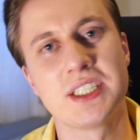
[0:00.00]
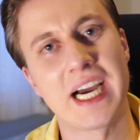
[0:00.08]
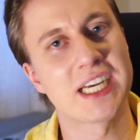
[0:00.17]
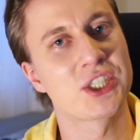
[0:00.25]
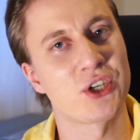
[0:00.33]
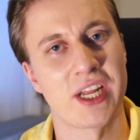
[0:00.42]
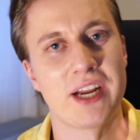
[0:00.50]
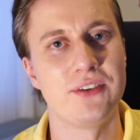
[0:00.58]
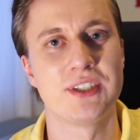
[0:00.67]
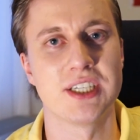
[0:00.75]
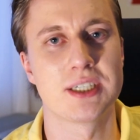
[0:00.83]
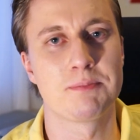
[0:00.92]
National
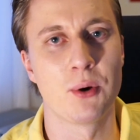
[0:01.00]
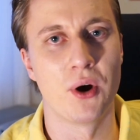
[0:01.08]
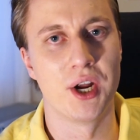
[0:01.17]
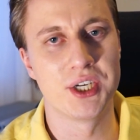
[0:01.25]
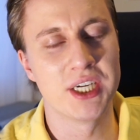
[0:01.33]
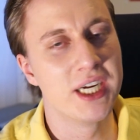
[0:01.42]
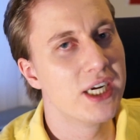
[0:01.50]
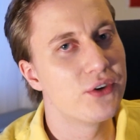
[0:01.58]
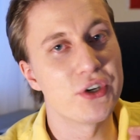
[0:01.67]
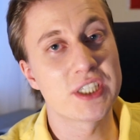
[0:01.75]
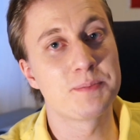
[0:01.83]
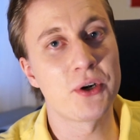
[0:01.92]
Heritage Board,
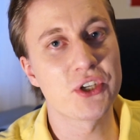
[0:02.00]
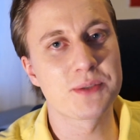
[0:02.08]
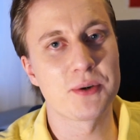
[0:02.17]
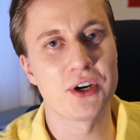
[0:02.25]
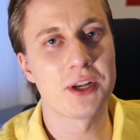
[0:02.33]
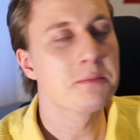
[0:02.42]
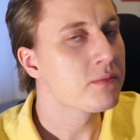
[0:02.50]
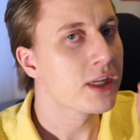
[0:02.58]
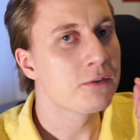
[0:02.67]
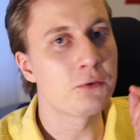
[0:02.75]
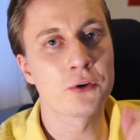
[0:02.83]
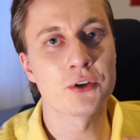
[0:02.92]
responsible
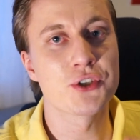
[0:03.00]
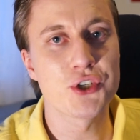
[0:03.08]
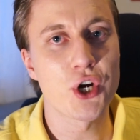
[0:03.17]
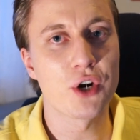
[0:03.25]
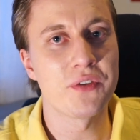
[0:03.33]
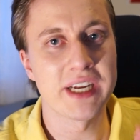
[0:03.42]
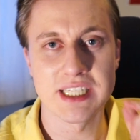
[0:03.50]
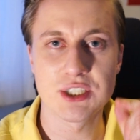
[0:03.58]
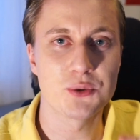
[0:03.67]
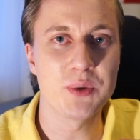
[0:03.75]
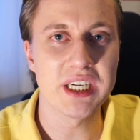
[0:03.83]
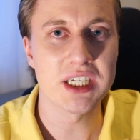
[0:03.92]
for conserving
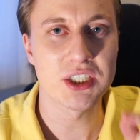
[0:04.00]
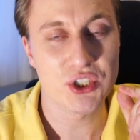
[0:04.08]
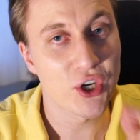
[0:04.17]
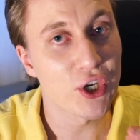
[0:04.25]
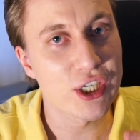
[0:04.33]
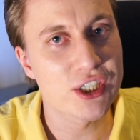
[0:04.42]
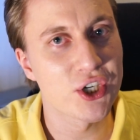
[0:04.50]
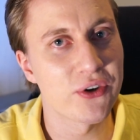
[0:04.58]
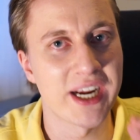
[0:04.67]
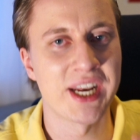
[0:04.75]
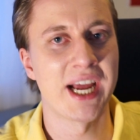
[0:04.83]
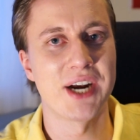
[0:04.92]
Swedish culture
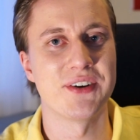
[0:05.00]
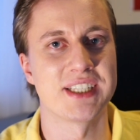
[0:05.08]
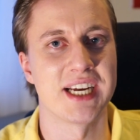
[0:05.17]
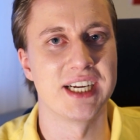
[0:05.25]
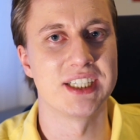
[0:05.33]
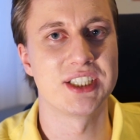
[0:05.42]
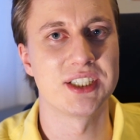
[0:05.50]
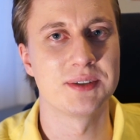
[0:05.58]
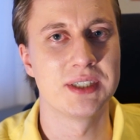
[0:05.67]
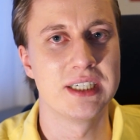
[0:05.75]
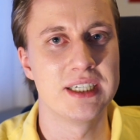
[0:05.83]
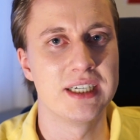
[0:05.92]
and heritage.
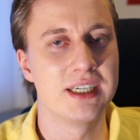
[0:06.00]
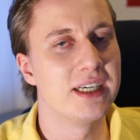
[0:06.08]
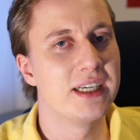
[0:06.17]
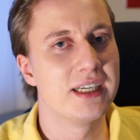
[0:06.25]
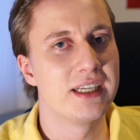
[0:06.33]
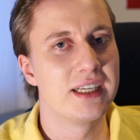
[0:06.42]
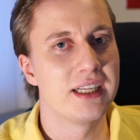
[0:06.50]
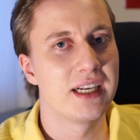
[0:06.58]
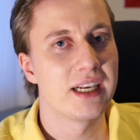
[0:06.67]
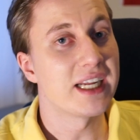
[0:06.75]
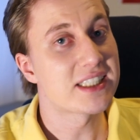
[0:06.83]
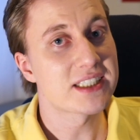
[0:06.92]

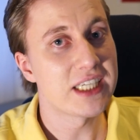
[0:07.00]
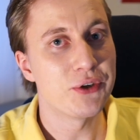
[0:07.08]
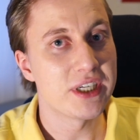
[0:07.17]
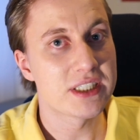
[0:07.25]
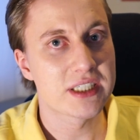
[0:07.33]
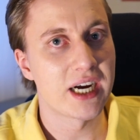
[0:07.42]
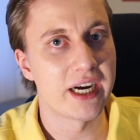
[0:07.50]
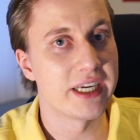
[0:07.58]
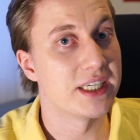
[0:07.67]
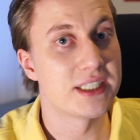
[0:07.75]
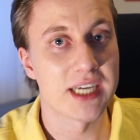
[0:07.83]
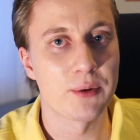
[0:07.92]
Let's see who this guy
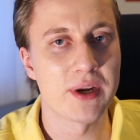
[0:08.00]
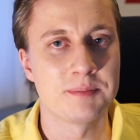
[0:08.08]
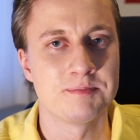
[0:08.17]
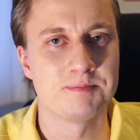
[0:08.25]
is, shall we?